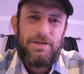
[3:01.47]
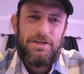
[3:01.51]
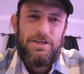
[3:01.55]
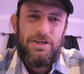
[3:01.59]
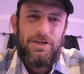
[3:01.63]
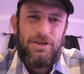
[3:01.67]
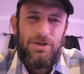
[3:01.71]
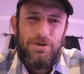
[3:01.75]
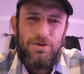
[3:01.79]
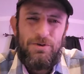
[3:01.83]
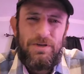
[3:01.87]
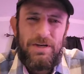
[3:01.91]
of
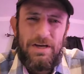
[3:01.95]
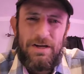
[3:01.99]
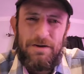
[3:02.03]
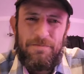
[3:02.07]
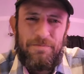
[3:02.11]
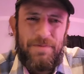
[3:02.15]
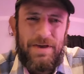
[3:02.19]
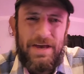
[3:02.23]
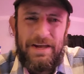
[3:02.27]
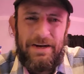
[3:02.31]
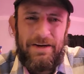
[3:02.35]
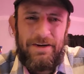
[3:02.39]
you got
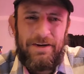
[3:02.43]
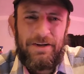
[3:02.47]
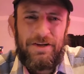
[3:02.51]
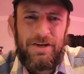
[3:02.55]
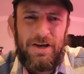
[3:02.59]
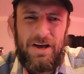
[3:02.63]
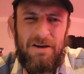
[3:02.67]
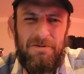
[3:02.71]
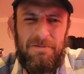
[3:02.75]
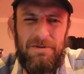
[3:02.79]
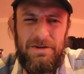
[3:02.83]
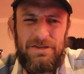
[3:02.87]
mad in the
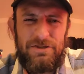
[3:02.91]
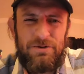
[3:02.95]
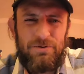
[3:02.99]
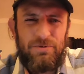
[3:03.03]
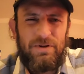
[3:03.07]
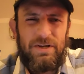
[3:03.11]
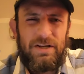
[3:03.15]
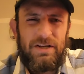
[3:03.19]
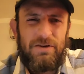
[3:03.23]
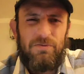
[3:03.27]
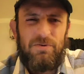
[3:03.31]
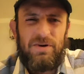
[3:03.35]
comments and were
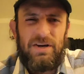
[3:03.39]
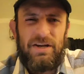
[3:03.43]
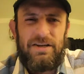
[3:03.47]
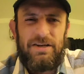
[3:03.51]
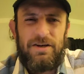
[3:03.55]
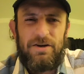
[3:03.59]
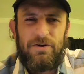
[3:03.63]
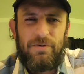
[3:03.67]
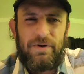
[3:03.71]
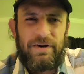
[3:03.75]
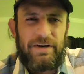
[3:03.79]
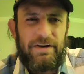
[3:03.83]
like, what,
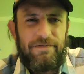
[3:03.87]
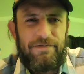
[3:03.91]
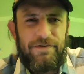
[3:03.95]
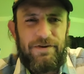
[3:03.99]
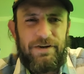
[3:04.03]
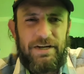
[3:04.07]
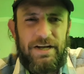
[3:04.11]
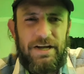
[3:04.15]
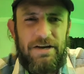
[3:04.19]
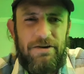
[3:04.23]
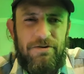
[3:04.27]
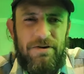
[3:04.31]
you're working for
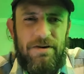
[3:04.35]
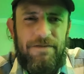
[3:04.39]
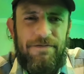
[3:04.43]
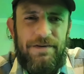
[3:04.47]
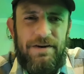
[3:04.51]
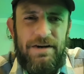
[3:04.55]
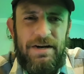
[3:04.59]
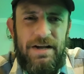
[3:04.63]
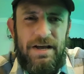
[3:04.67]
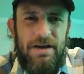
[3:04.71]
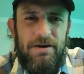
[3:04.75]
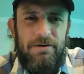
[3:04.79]
Ken
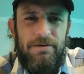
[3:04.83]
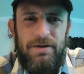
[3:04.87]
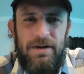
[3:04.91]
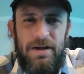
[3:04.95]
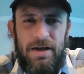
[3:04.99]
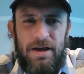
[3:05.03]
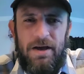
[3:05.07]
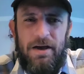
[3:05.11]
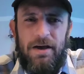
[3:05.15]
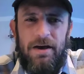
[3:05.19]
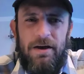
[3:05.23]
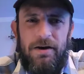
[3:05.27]
Griffin now? No,
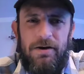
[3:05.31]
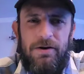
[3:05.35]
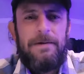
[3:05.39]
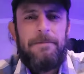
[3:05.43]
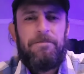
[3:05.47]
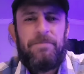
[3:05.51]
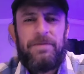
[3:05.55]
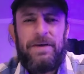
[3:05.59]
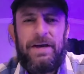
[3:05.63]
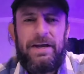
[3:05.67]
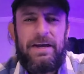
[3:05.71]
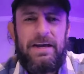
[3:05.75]

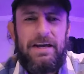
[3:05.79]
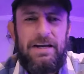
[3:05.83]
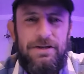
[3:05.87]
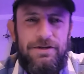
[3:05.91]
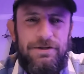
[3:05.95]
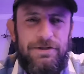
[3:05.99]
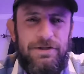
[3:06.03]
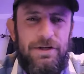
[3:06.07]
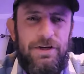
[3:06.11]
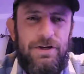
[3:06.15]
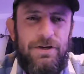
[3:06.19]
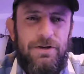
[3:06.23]
I
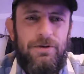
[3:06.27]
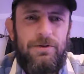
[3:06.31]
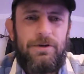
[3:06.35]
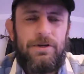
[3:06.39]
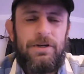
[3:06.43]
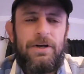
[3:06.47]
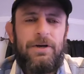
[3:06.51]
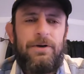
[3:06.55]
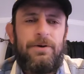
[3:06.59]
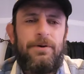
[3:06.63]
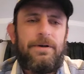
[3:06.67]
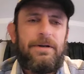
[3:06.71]
hate you,
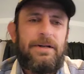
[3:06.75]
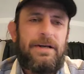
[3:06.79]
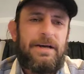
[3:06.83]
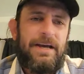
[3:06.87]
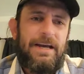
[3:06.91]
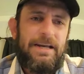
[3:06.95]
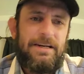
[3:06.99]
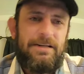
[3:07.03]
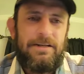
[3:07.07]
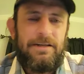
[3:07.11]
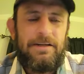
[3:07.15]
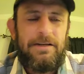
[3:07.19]
you know. And I
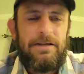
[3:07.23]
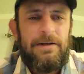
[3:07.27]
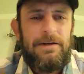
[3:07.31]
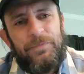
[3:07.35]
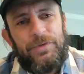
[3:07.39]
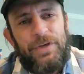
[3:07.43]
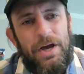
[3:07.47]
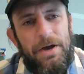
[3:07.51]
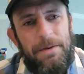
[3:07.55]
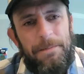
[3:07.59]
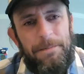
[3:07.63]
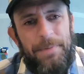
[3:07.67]
had to
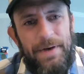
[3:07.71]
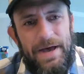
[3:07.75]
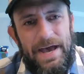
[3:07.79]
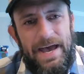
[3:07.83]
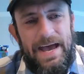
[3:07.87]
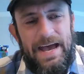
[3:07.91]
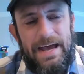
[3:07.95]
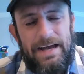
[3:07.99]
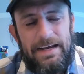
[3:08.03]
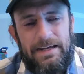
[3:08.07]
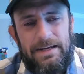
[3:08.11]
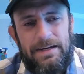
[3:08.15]
come
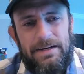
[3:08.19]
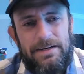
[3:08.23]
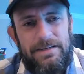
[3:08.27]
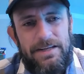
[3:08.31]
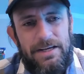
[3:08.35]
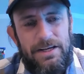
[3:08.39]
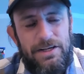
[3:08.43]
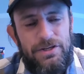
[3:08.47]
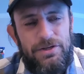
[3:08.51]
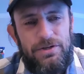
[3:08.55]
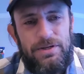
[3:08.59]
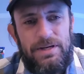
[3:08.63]
back and
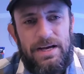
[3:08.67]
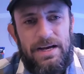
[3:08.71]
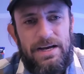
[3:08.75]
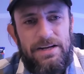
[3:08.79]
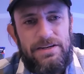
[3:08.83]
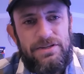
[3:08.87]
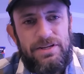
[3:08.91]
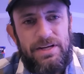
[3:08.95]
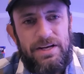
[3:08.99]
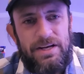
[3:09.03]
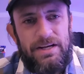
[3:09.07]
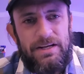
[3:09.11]
tell you
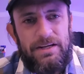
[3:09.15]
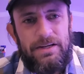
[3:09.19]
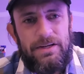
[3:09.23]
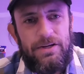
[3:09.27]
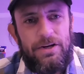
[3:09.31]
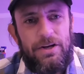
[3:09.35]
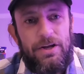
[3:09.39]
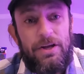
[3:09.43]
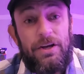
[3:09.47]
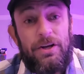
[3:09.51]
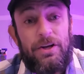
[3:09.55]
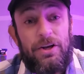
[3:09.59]
guys, hey,
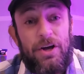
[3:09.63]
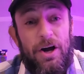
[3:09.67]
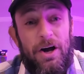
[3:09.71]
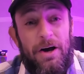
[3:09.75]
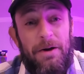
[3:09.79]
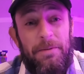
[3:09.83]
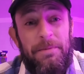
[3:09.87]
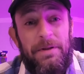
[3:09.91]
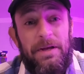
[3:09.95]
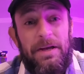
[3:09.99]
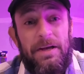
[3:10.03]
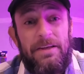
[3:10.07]

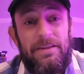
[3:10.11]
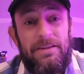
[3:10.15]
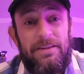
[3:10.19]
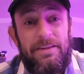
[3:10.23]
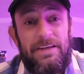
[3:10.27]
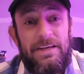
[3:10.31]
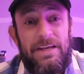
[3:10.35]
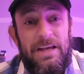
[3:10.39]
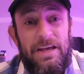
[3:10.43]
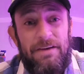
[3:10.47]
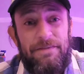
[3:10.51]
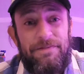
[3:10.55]
calm
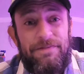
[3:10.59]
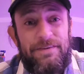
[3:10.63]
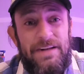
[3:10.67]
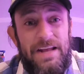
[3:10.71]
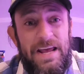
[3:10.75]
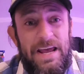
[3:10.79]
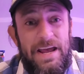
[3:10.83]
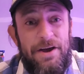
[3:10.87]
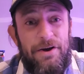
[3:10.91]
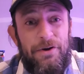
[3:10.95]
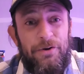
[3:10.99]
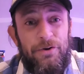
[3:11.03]
the F
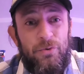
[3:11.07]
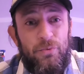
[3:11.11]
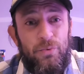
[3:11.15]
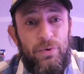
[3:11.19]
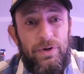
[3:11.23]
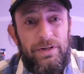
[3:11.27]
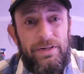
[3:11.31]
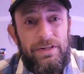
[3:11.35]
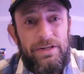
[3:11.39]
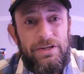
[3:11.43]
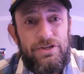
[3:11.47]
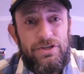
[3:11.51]
down,
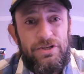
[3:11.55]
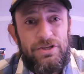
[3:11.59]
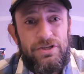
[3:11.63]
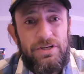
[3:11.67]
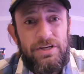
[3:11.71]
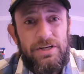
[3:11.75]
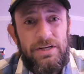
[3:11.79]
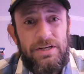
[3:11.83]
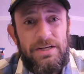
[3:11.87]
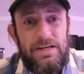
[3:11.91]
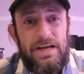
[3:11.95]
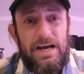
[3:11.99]
Willis.
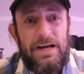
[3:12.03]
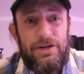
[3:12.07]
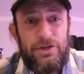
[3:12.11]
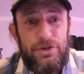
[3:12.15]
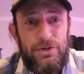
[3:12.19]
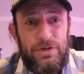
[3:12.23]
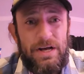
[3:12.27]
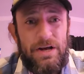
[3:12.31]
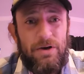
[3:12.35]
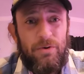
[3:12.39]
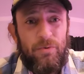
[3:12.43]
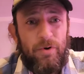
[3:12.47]
I
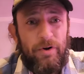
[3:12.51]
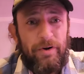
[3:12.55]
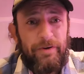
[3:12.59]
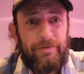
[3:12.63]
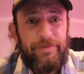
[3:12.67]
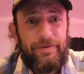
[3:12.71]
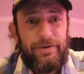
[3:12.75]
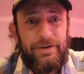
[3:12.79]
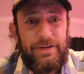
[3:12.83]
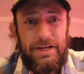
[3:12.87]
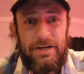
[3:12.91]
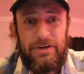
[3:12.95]
do not work
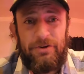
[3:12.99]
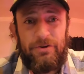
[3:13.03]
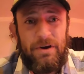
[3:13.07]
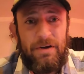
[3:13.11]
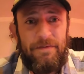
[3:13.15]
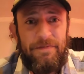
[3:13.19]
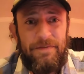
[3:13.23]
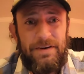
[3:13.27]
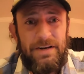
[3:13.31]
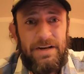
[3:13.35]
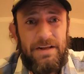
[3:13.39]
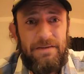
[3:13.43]
for Ken
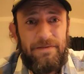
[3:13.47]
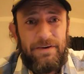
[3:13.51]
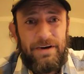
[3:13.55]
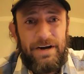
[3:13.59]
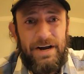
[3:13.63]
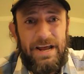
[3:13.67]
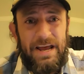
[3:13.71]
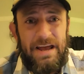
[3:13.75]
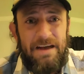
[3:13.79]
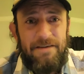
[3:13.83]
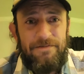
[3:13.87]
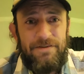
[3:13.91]
Griffin, never
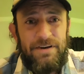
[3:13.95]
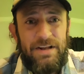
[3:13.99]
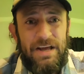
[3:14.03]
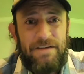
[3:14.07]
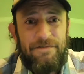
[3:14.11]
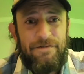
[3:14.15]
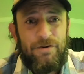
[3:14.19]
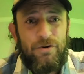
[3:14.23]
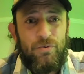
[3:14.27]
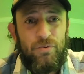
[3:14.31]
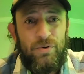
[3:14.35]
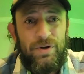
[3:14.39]
have,
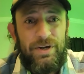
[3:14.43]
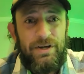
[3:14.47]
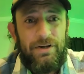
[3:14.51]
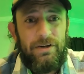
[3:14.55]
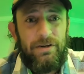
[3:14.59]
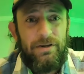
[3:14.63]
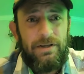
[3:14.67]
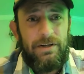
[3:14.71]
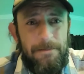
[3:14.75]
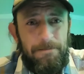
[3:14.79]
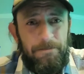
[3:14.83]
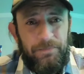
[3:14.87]
never
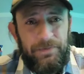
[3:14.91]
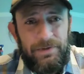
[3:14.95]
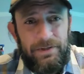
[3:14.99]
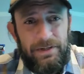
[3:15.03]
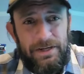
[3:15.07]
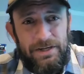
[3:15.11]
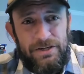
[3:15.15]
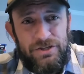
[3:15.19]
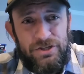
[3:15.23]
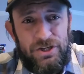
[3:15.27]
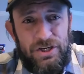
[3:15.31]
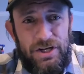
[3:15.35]
will.
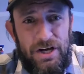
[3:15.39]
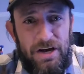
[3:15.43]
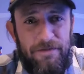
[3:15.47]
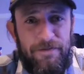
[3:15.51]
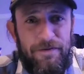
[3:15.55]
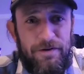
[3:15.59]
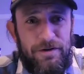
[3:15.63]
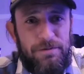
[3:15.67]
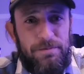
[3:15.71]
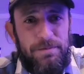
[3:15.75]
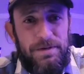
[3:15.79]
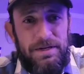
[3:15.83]
Leslie
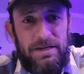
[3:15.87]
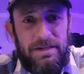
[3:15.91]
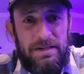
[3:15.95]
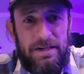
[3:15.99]
offers me